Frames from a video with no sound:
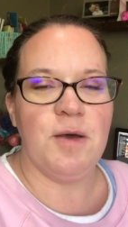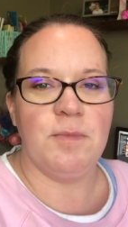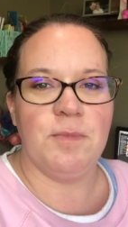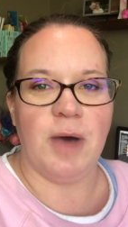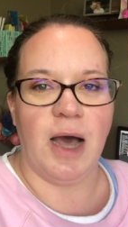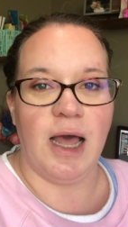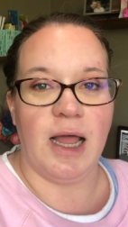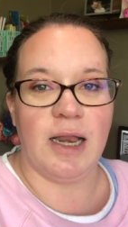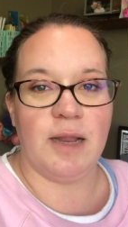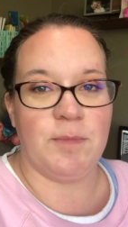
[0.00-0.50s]

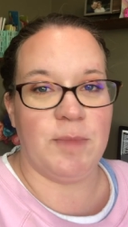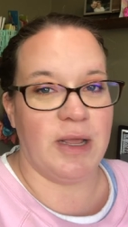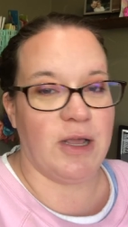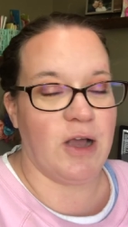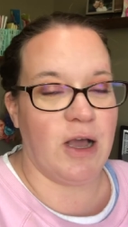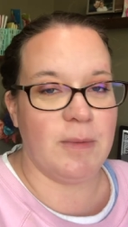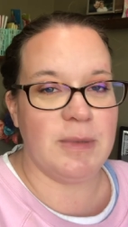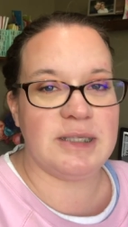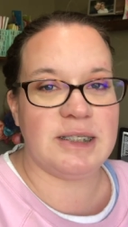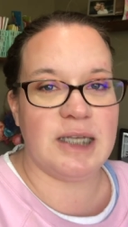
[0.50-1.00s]
But my
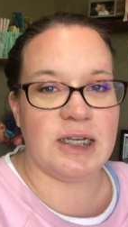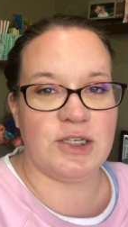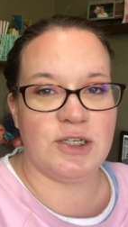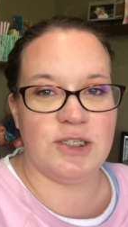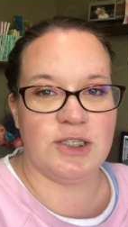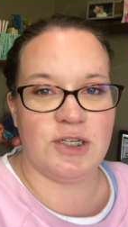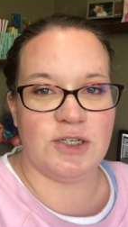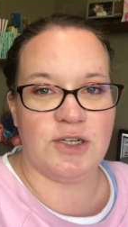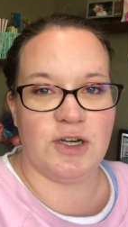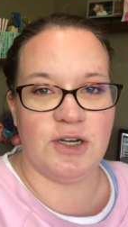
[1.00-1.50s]
comment
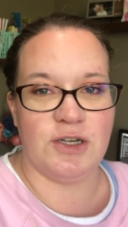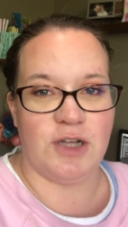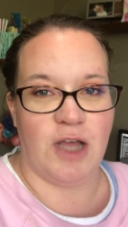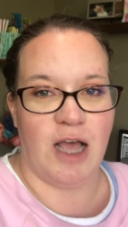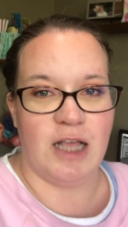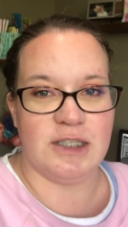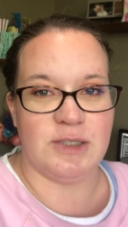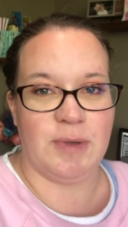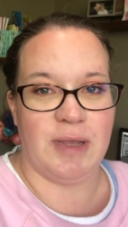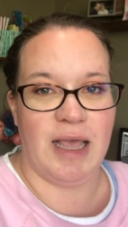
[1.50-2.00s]
sections are turned
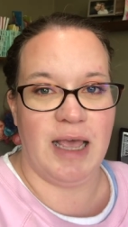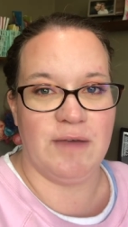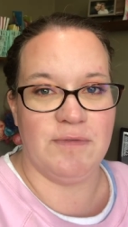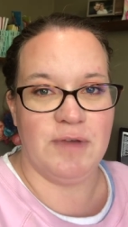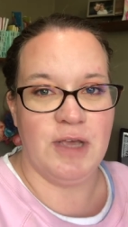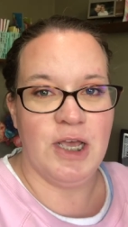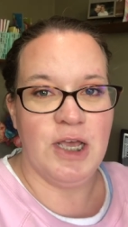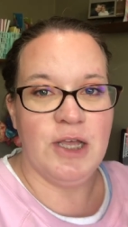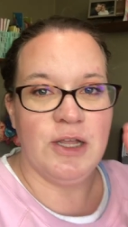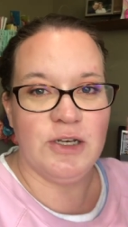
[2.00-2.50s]
on, so I have
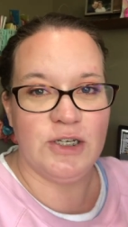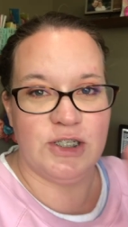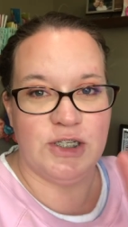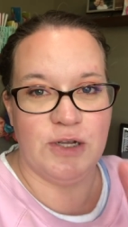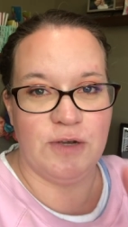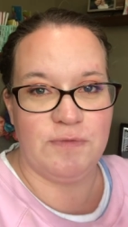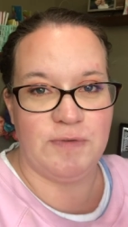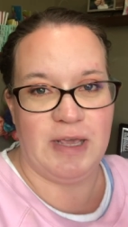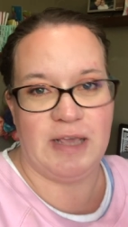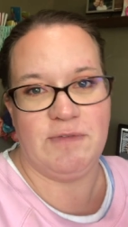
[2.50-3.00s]

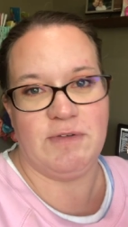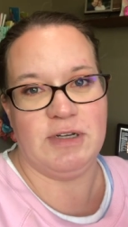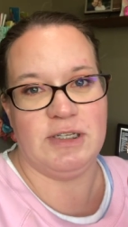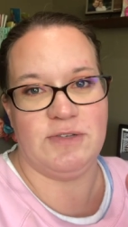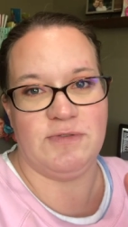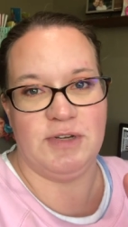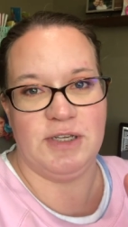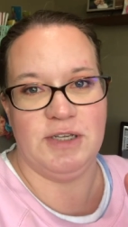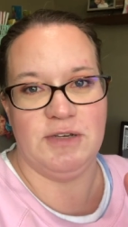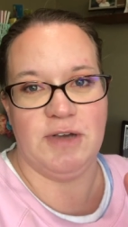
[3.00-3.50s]
two favors
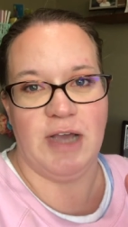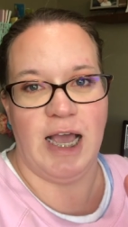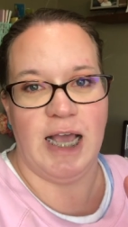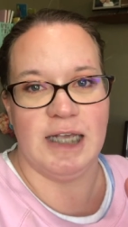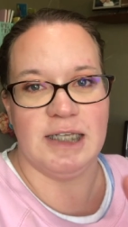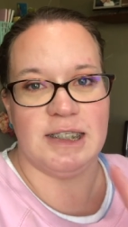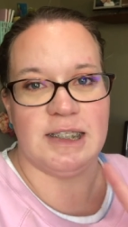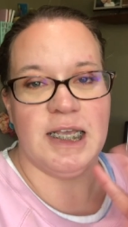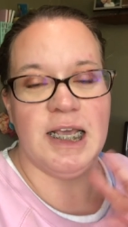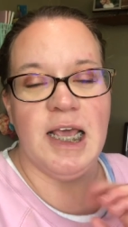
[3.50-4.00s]
for you
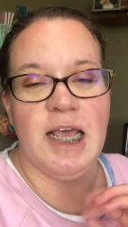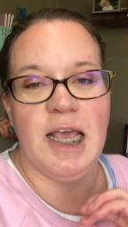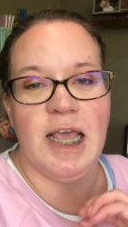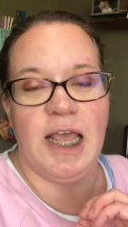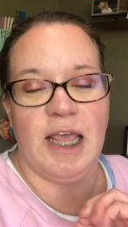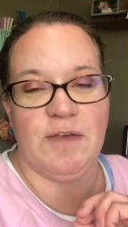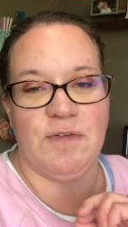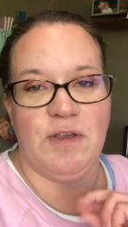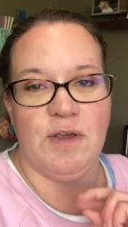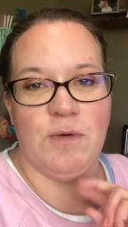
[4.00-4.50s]
guys.
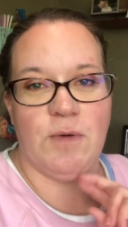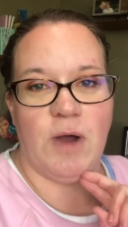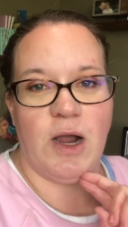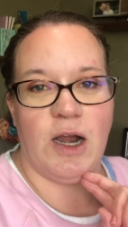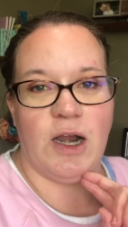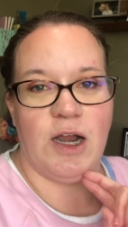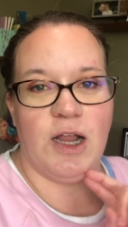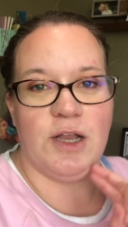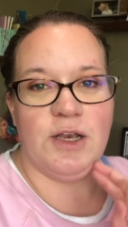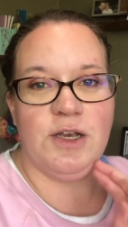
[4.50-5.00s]
If you
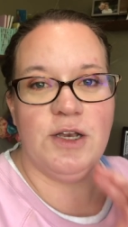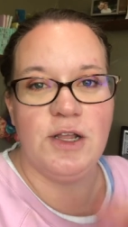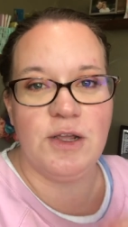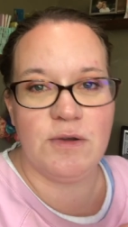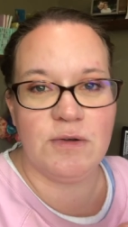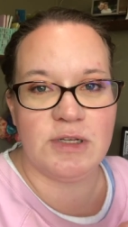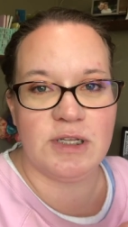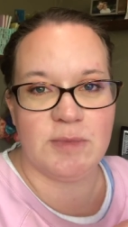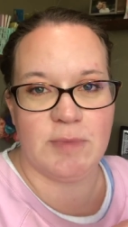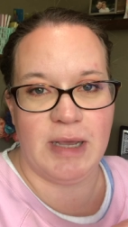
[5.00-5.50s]
are
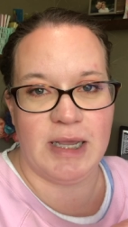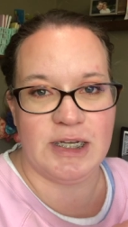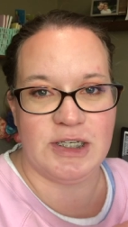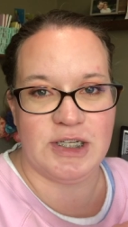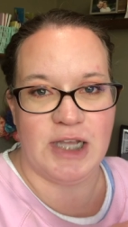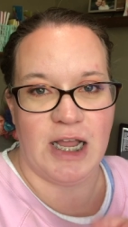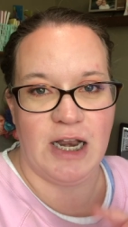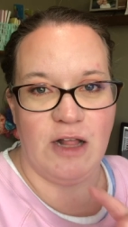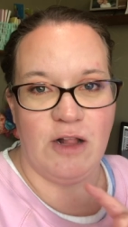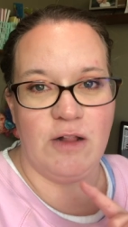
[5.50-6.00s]
new to my
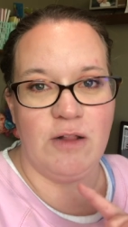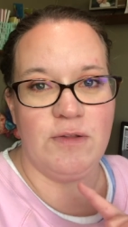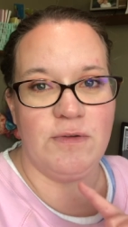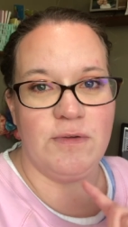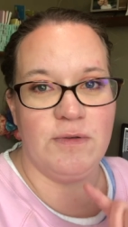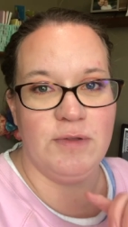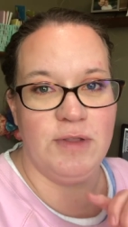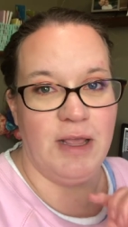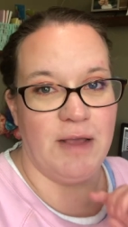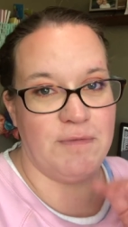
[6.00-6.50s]
channel,
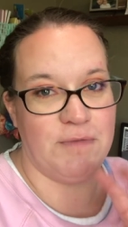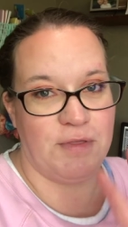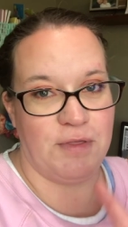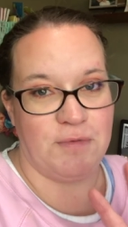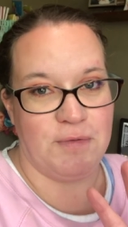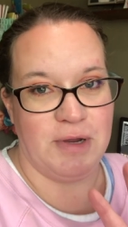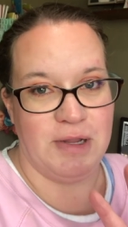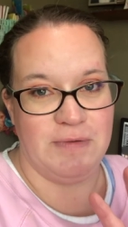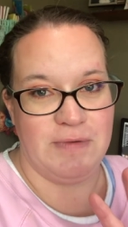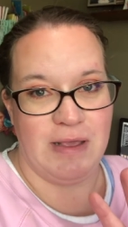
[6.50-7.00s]
you have
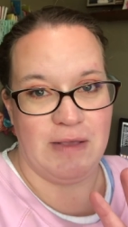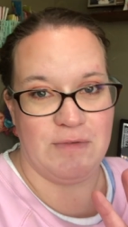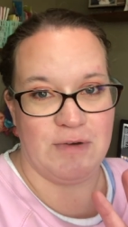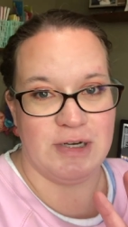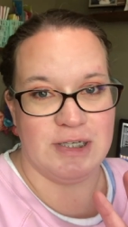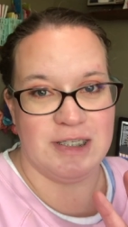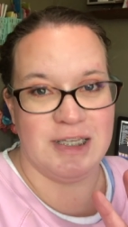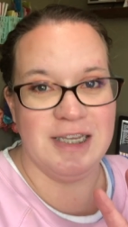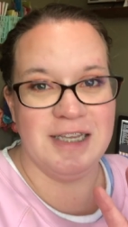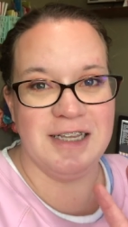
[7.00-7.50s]
three favors.